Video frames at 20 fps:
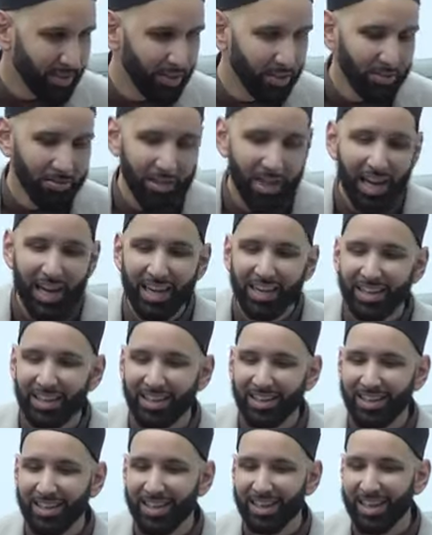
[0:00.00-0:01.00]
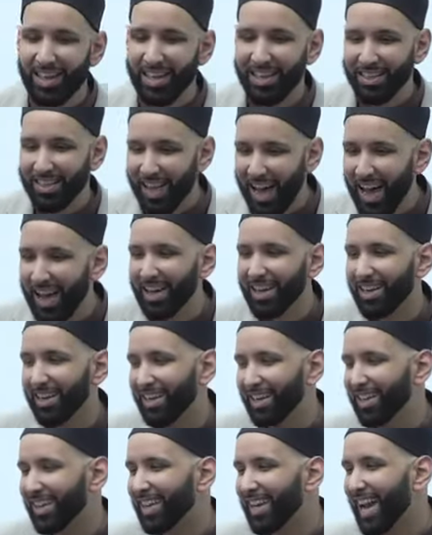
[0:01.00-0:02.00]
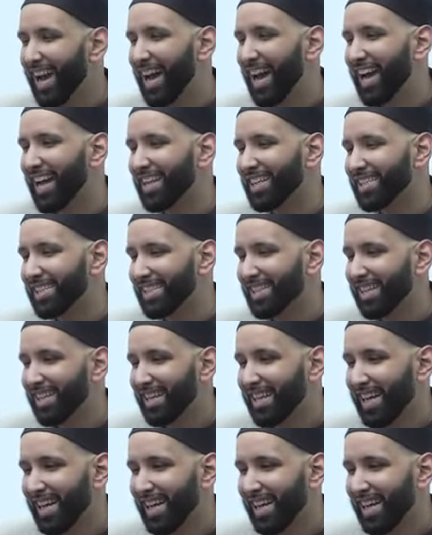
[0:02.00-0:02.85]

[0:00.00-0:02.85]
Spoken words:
You know, that has